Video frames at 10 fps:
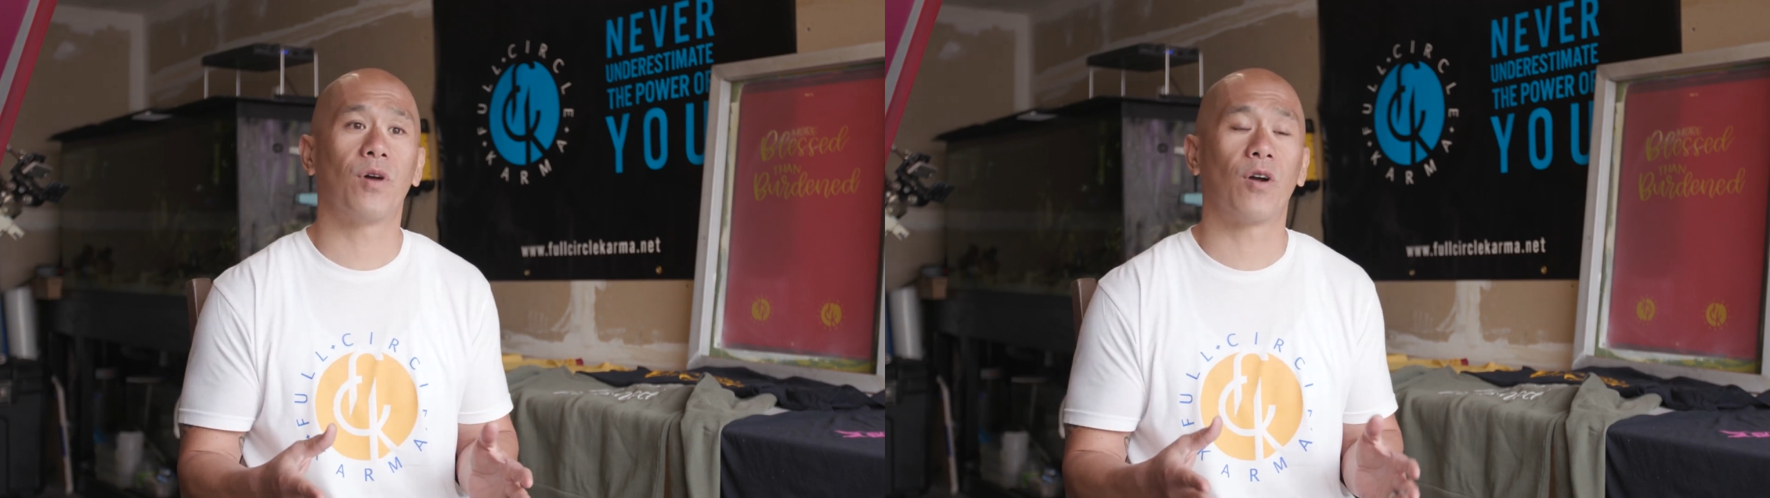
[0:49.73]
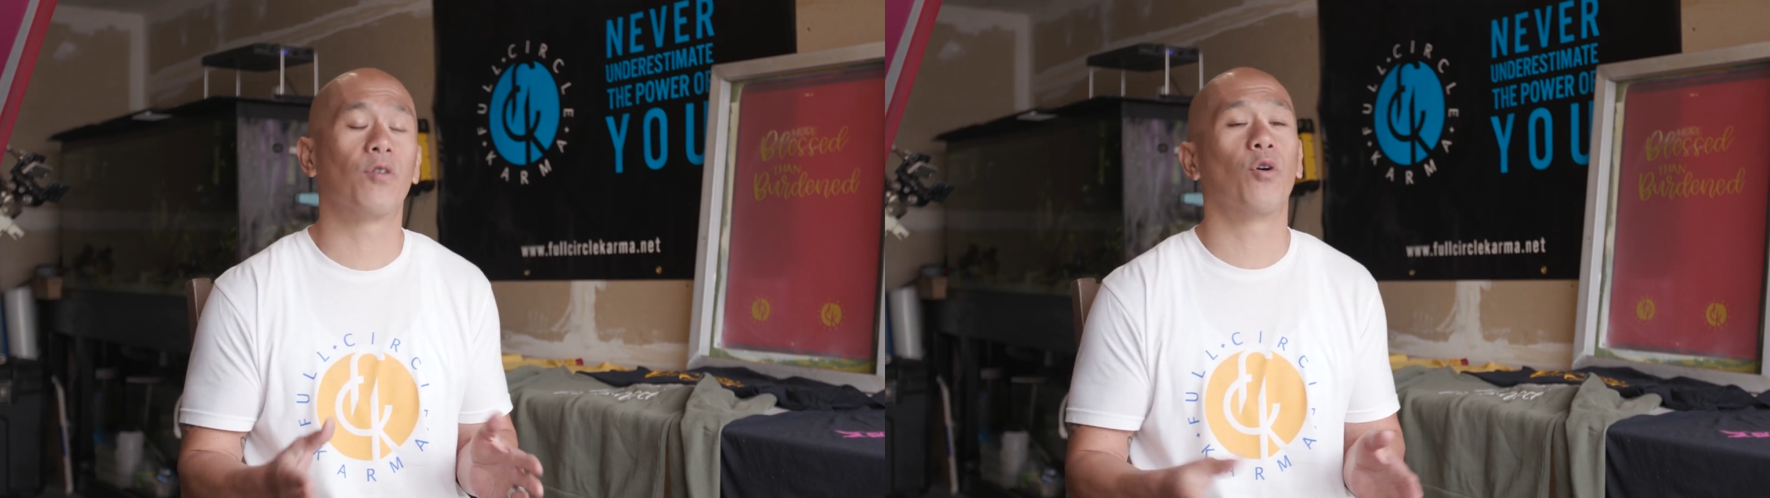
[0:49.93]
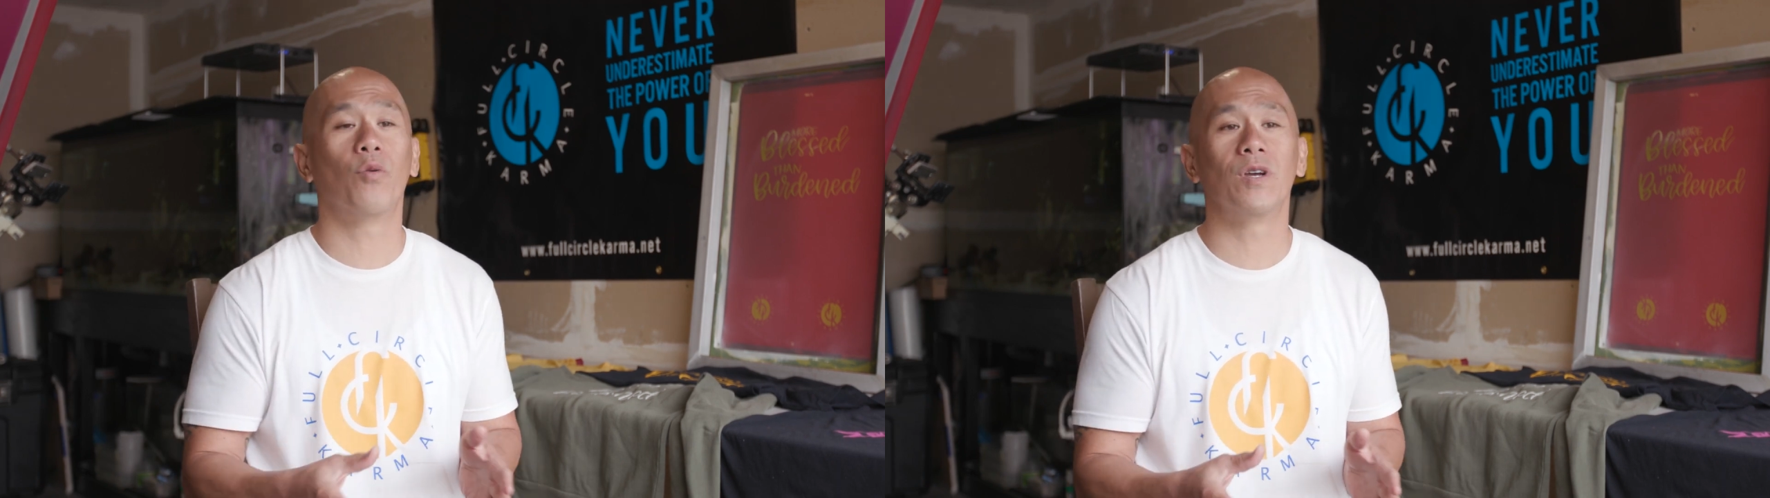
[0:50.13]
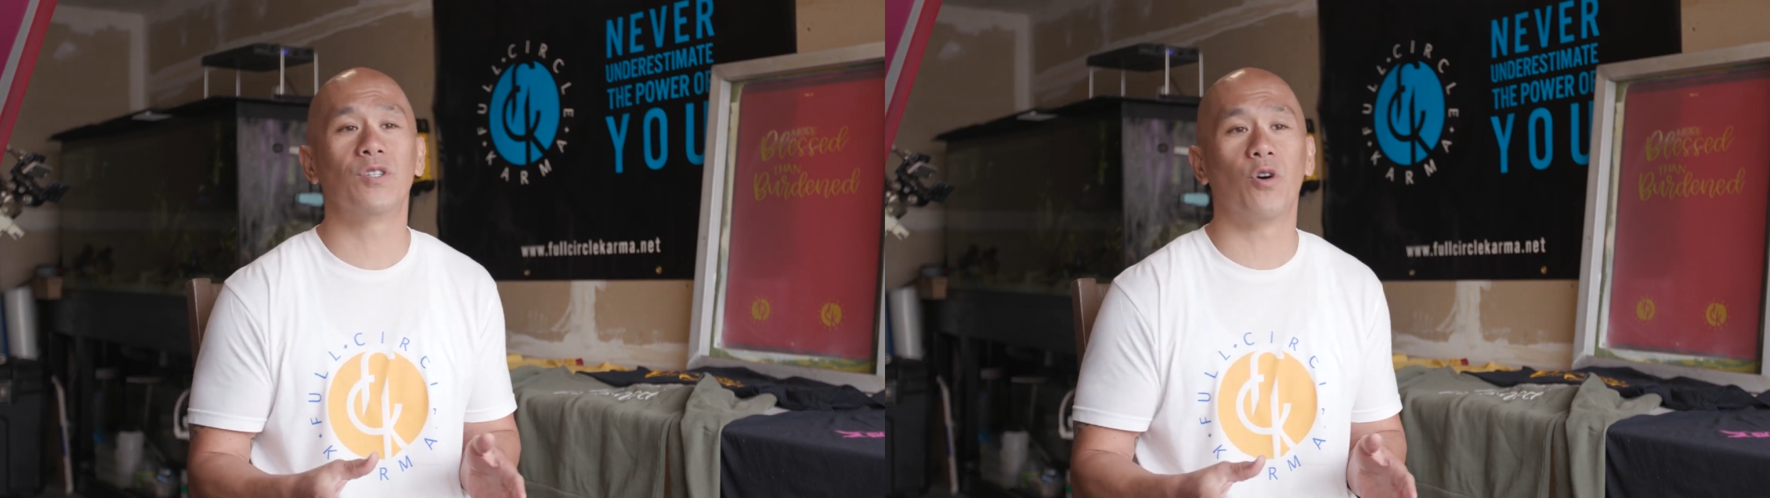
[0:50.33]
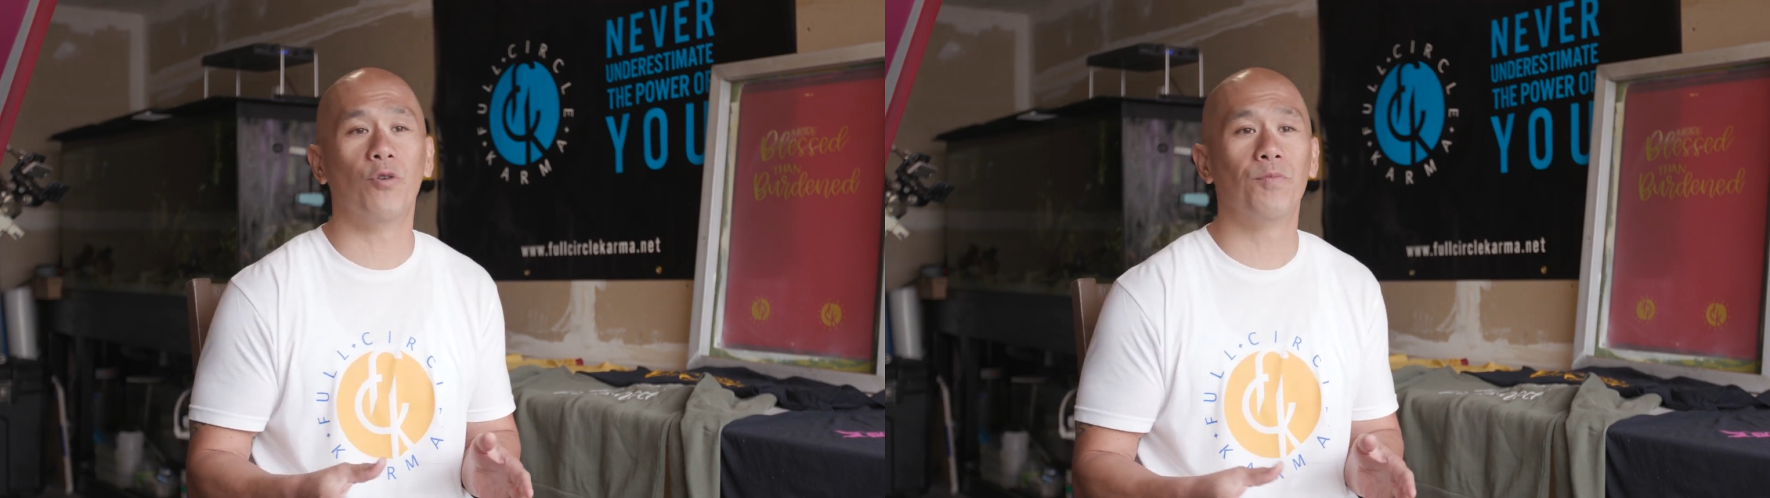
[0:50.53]
aren't always
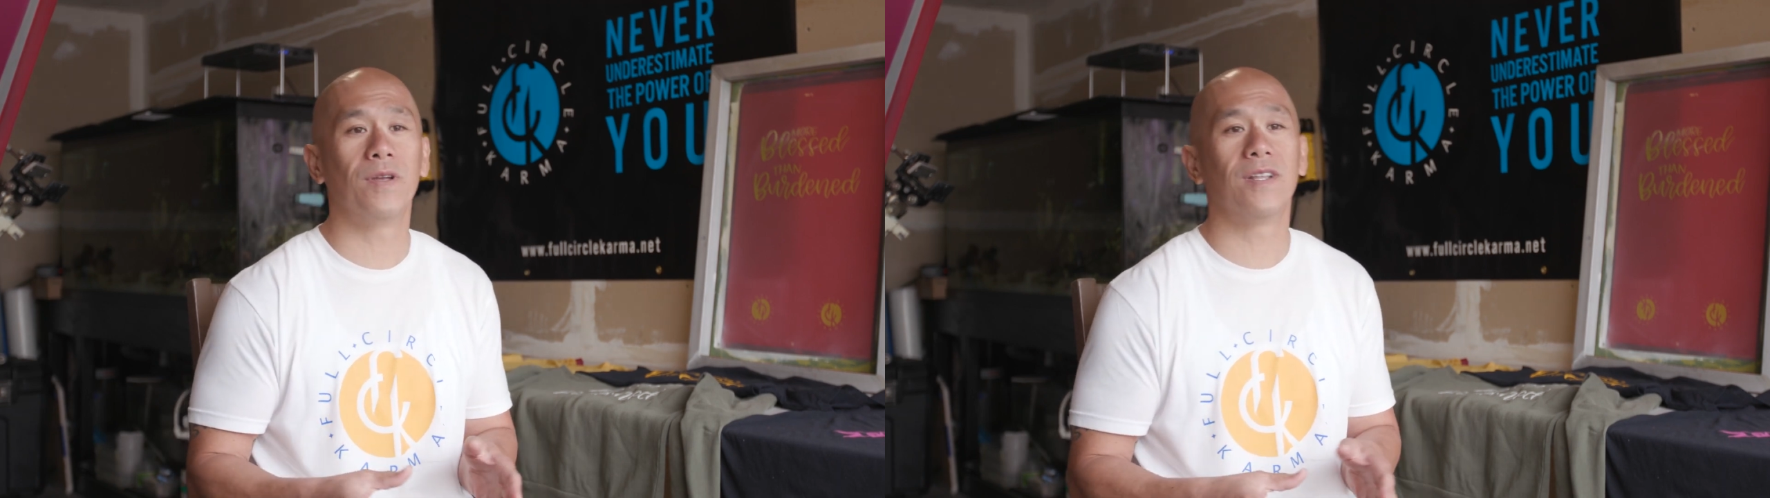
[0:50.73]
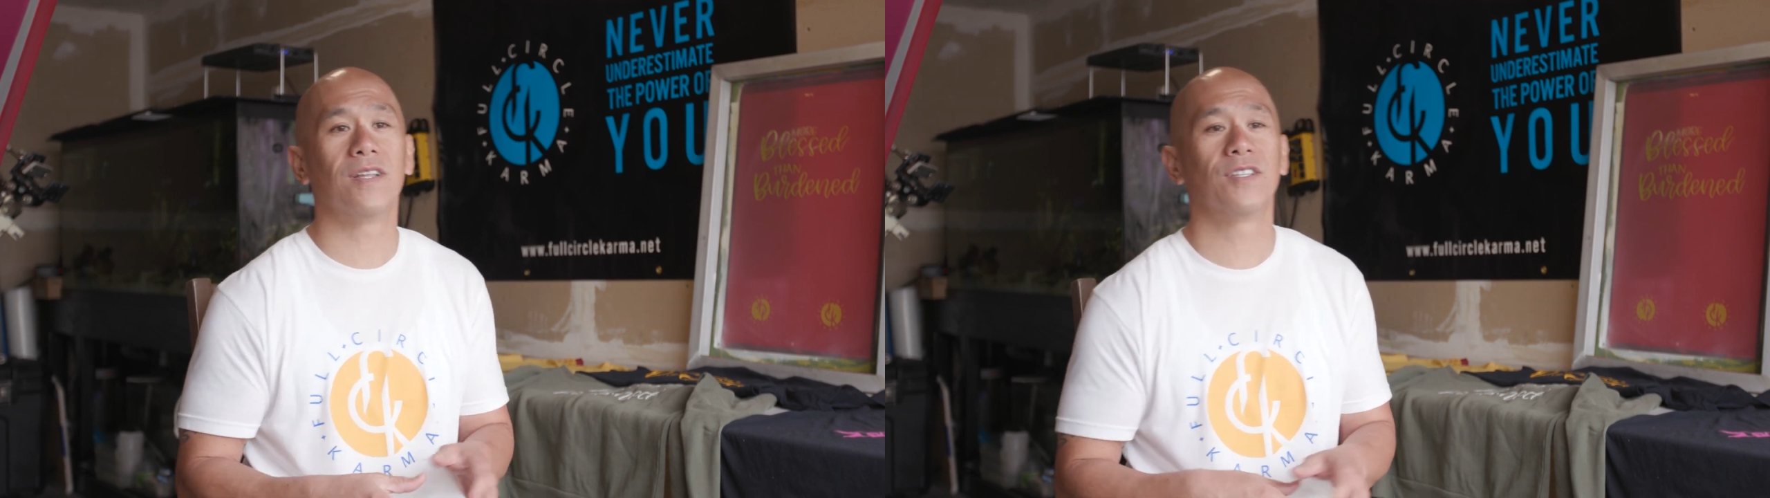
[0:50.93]
open